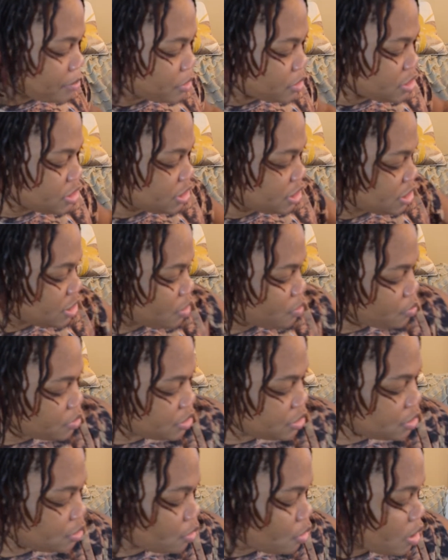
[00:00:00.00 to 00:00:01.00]
gonna share
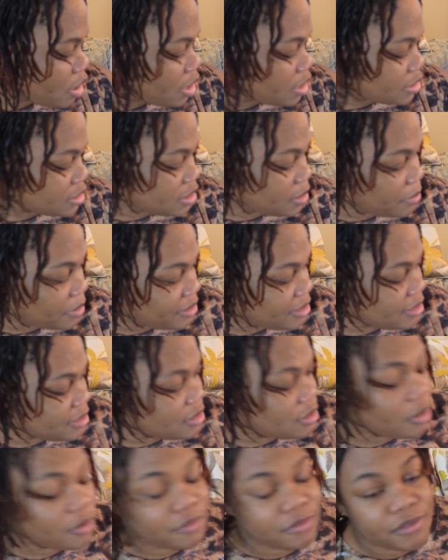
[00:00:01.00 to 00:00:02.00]
with you some of the
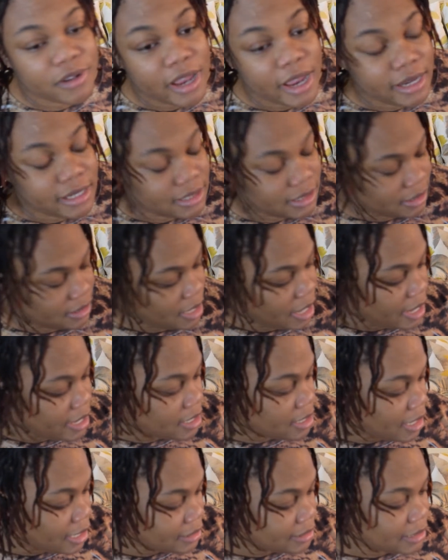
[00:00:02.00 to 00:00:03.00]
stuff that I
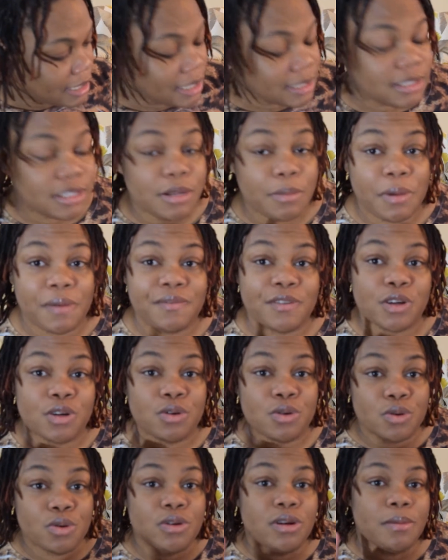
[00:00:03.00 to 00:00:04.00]
got and some of the
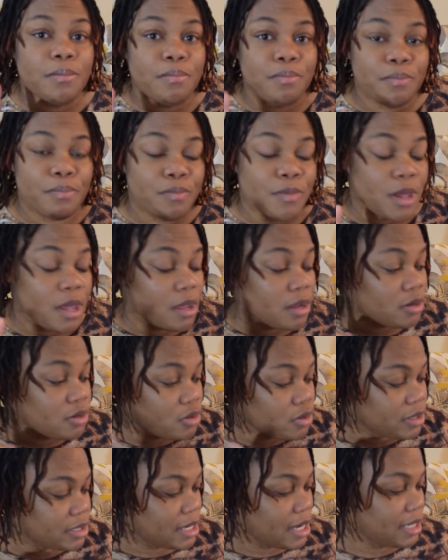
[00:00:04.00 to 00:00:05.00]

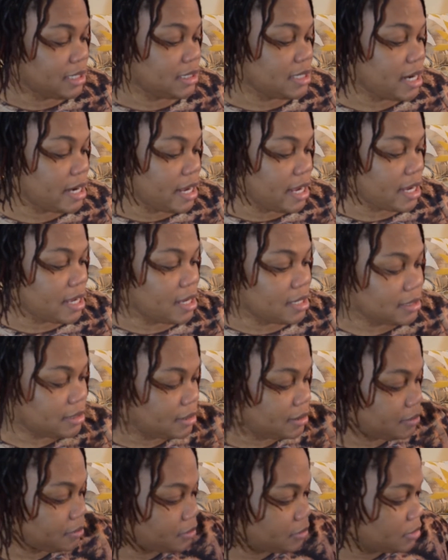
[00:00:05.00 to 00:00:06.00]
good catch that I
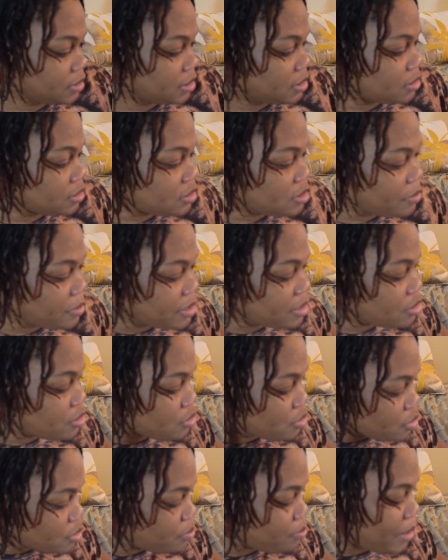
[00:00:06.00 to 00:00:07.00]
got, you know, some of the
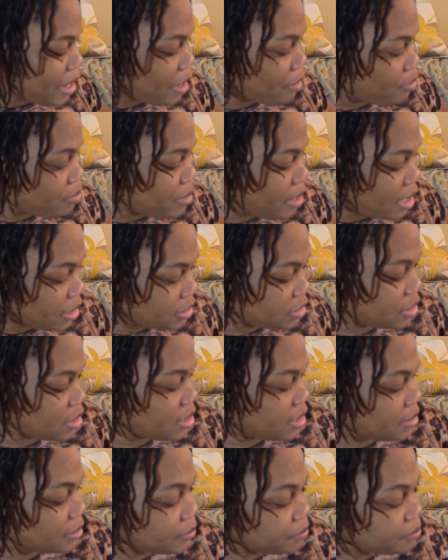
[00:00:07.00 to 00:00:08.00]
good buy when I actually